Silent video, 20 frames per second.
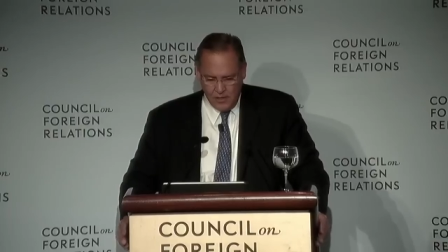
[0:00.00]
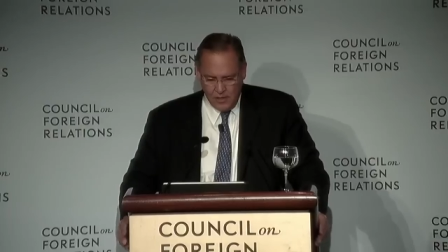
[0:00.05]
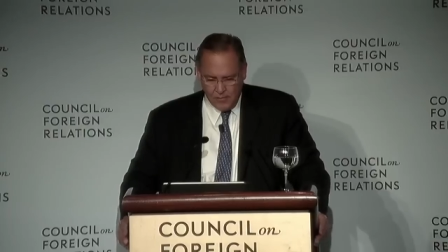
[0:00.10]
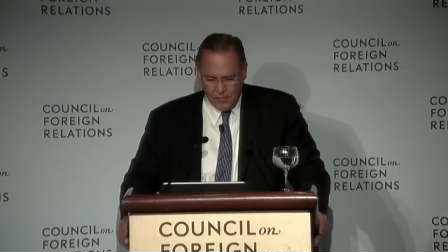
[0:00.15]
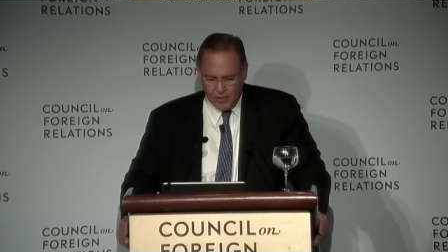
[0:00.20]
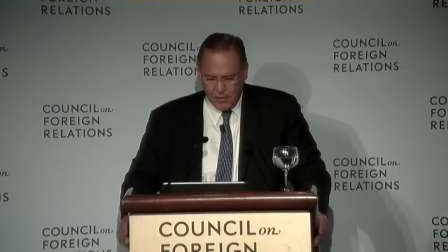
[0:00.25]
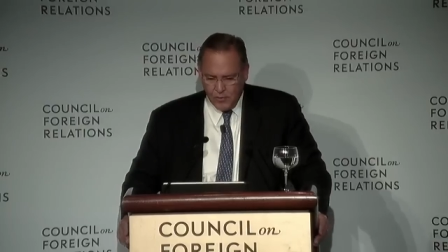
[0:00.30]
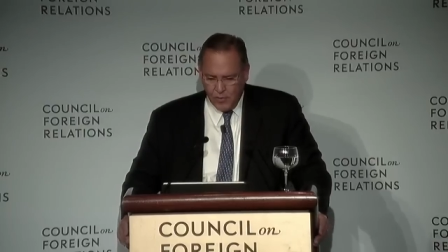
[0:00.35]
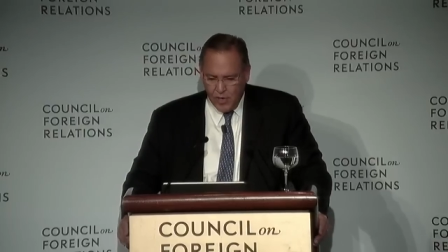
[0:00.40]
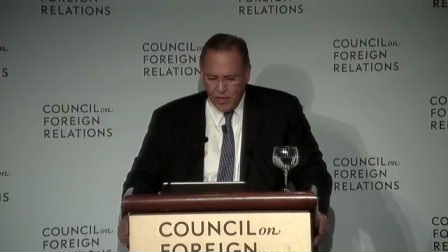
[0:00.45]

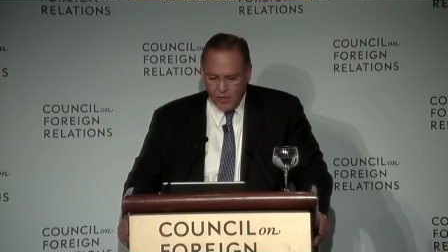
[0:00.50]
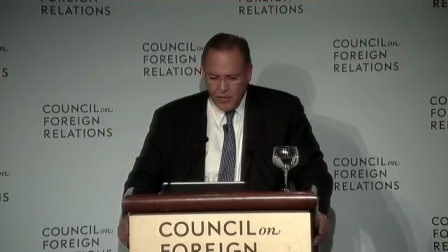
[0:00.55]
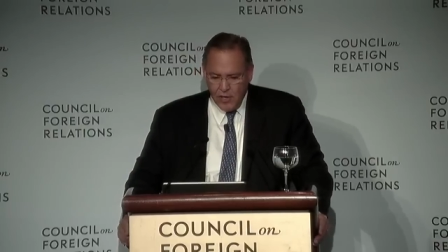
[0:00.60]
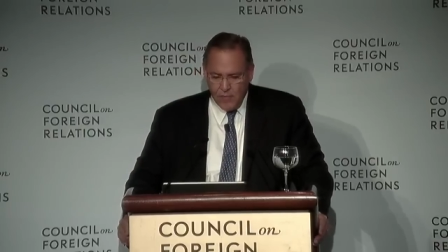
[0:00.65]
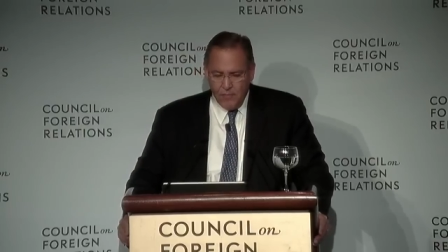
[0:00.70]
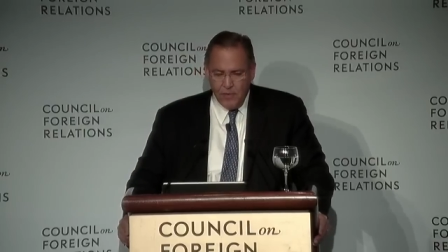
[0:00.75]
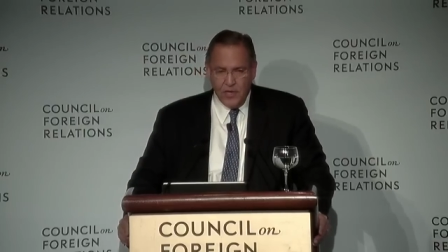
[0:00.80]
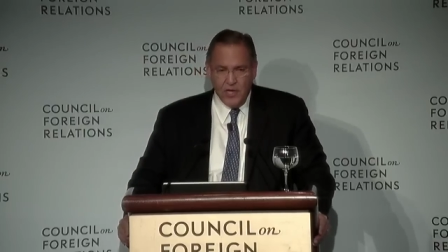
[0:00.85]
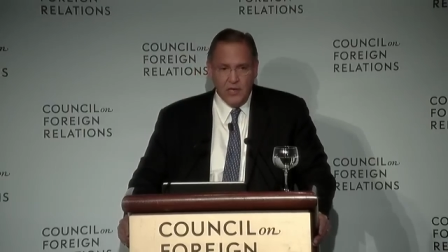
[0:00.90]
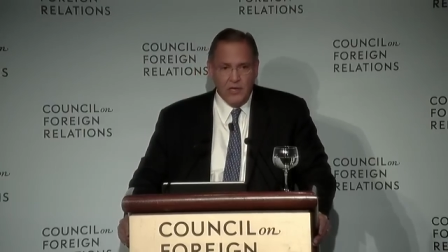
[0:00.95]
but to our
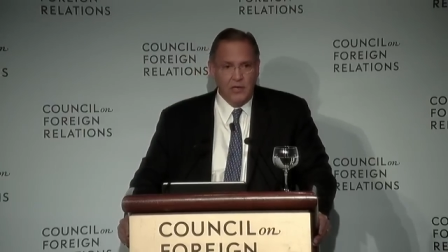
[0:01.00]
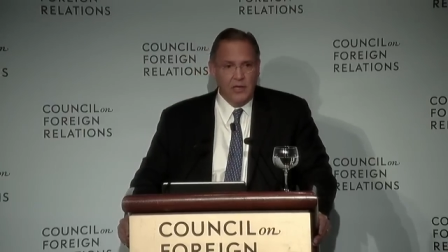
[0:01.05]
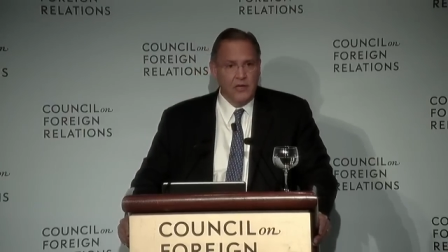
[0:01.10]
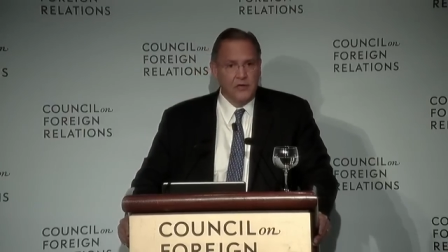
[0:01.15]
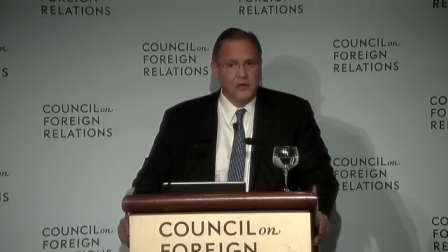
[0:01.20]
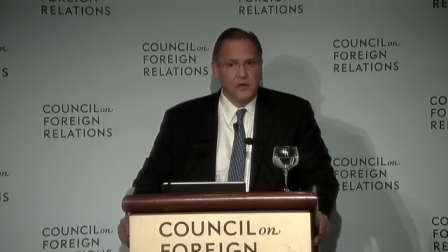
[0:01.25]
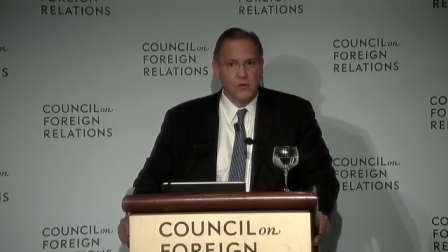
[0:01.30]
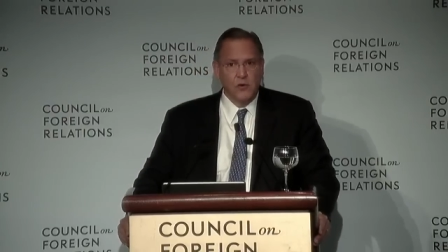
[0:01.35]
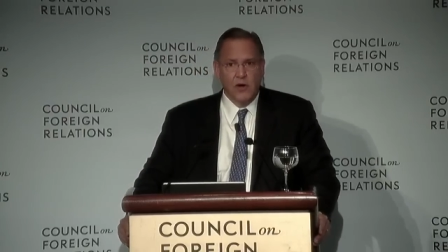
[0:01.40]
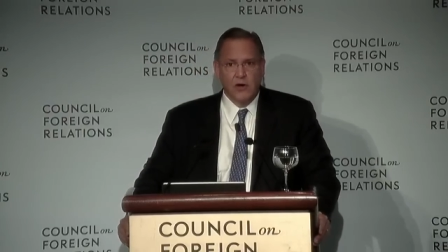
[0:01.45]
company and
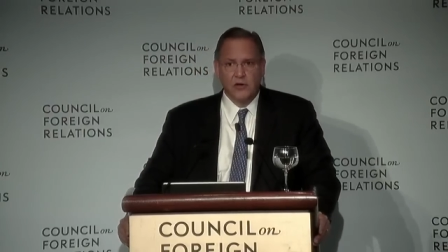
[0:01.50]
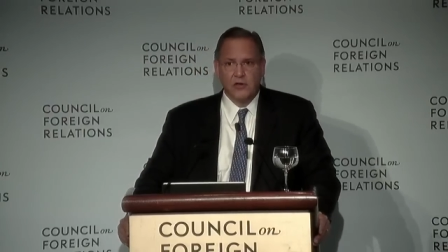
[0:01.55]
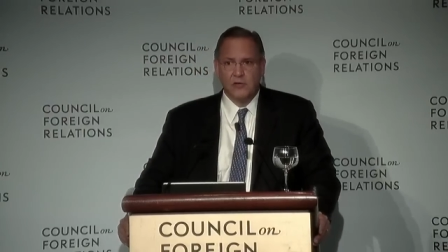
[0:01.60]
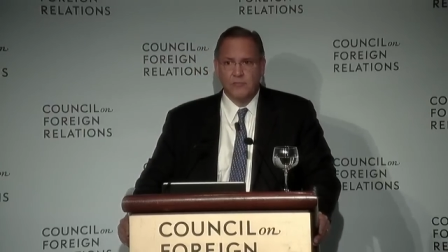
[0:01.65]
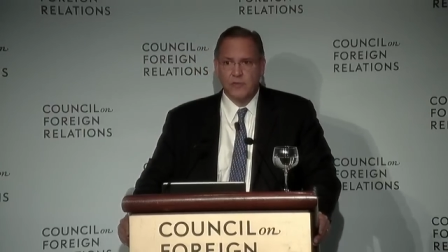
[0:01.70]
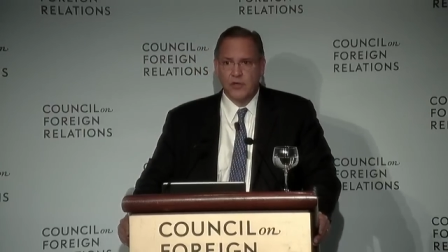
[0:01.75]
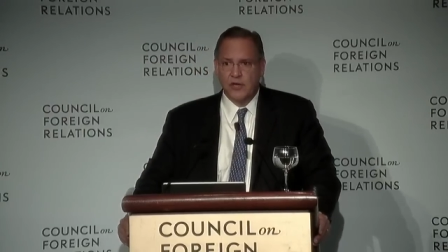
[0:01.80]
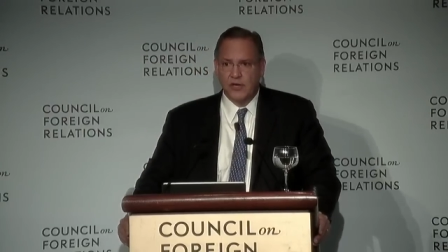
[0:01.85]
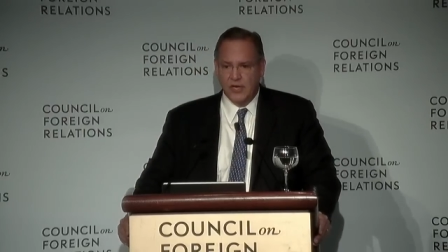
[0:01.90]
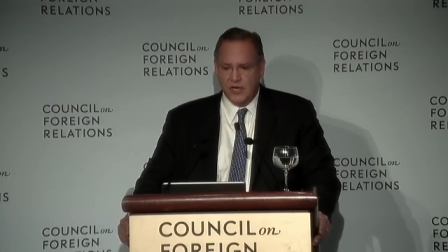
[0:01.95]
to our
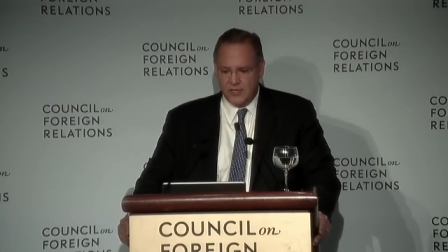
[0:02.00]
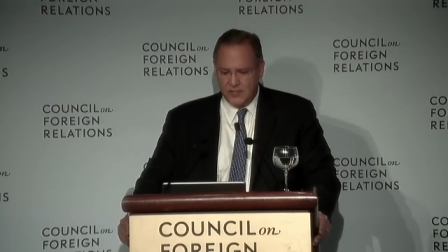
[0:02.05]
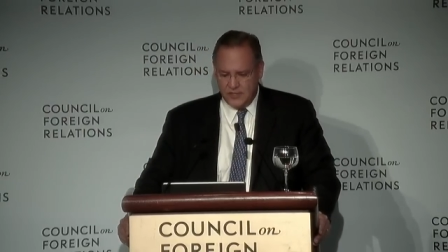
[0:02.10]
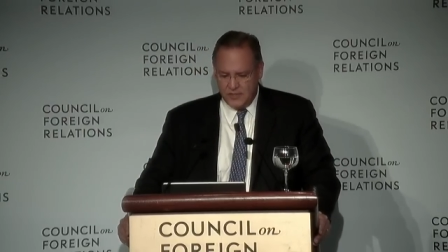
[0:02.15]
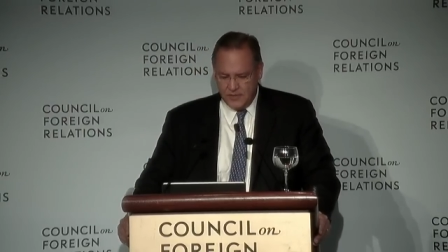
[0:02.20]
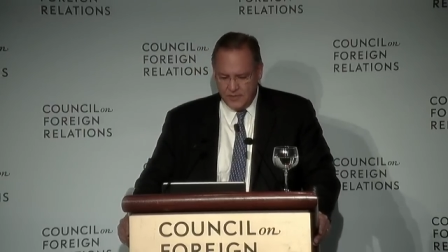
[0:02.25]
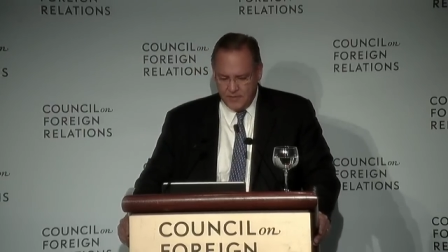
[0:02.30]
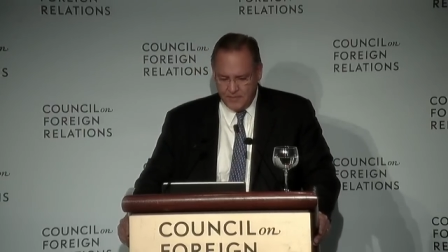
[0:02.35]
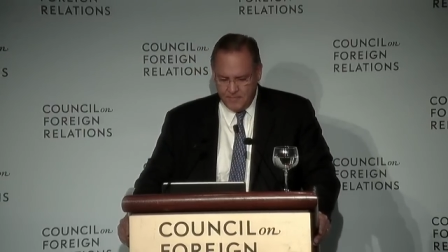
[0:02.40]
communities.